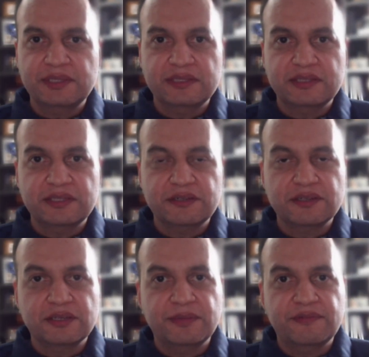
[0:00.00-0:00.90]
that's
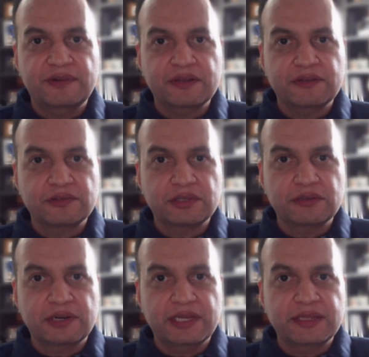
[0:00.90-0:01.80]
interesting about Father
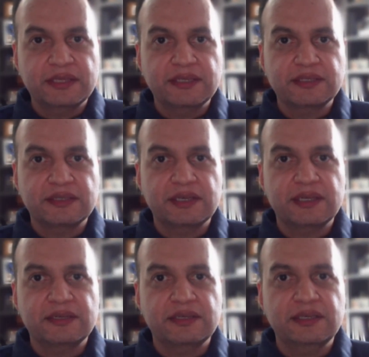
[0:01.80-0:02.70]
Rutilio Grande is
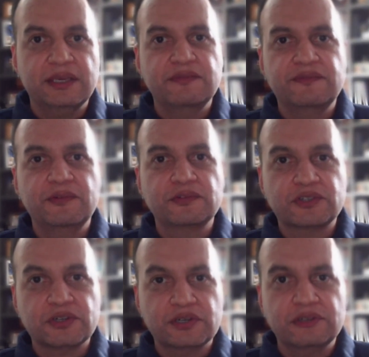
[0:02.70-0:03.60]
that he came full
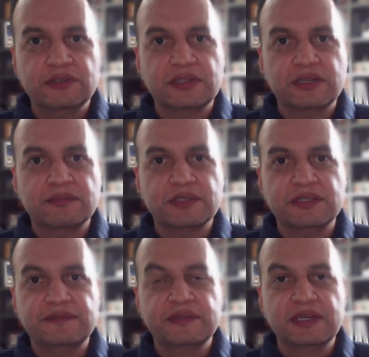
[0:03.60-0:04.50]
circle in terms
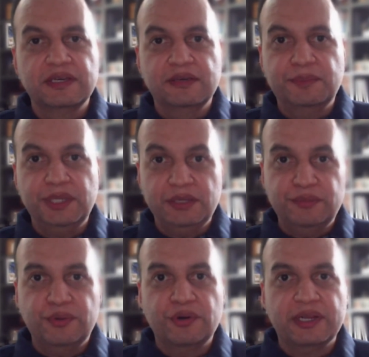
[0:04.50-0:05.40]
of being
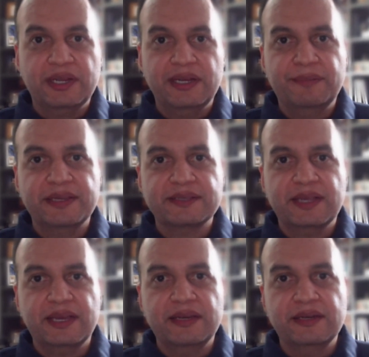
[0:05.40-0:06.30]
born in El
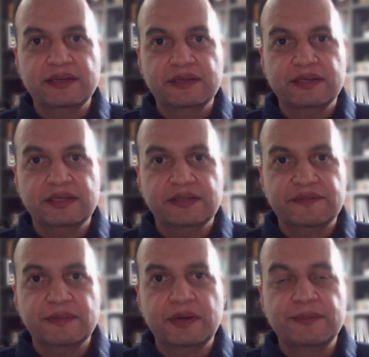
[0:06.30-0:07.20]
Paisnal
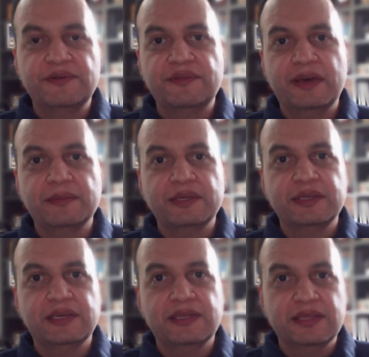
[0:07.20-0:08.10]
from a humble
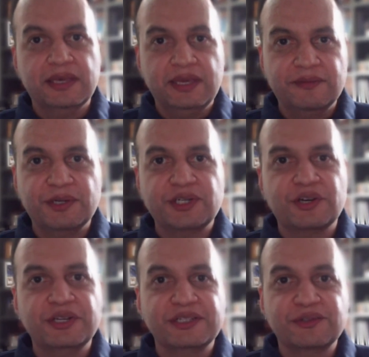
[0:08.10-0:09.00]
family and then
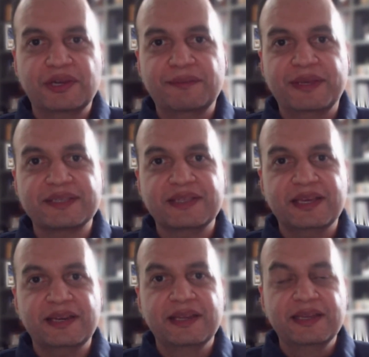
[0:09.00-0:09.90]
returning to El
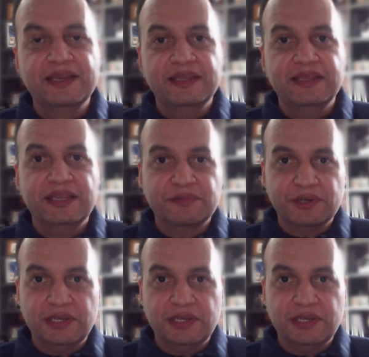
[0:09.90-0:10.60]
Paisnal. And that's where he